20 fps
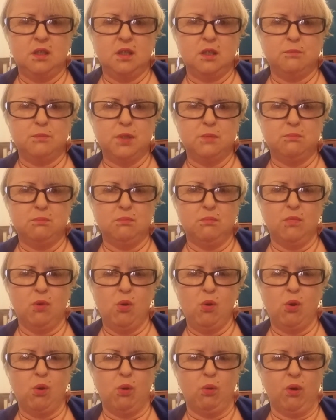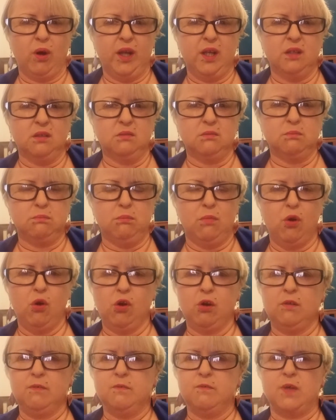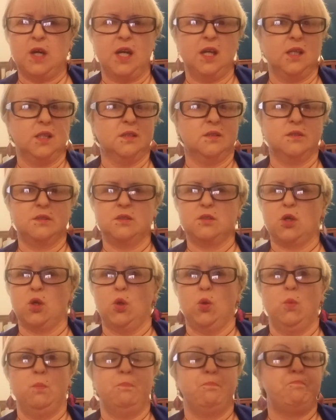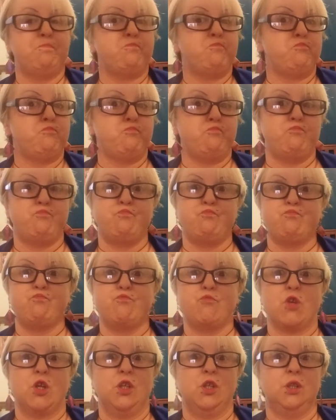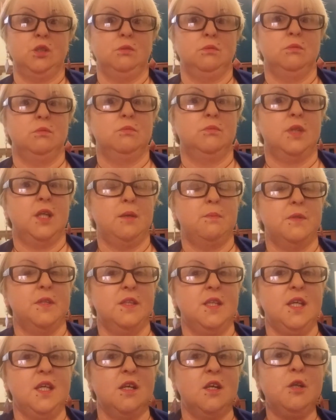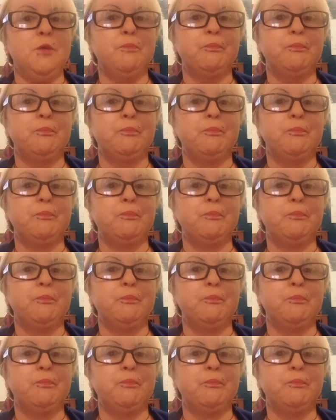a bit more gory and more violent, so don't know what happened there.